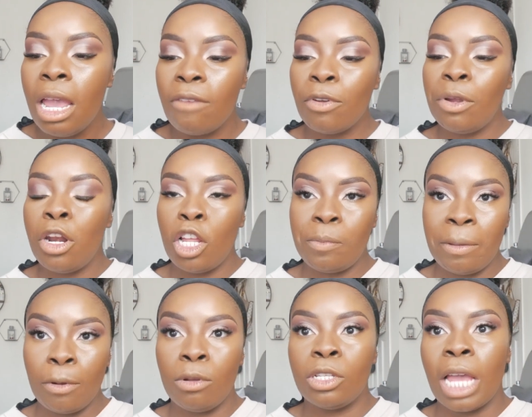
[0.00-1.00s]
If you're one of those
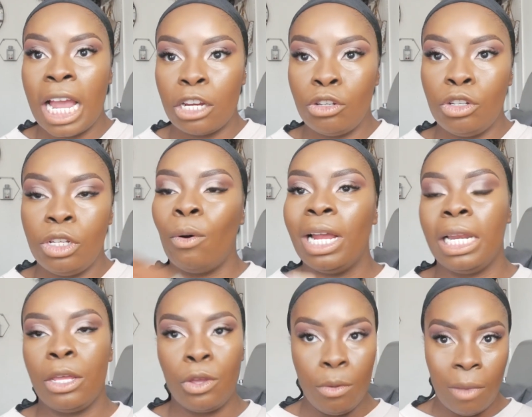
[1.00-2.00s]
people who's extra
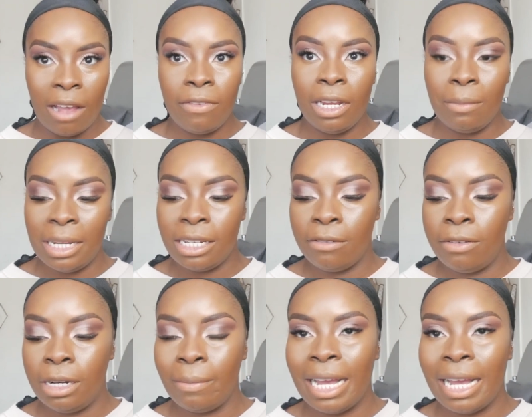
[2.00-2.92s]
oily, you might feel a bit different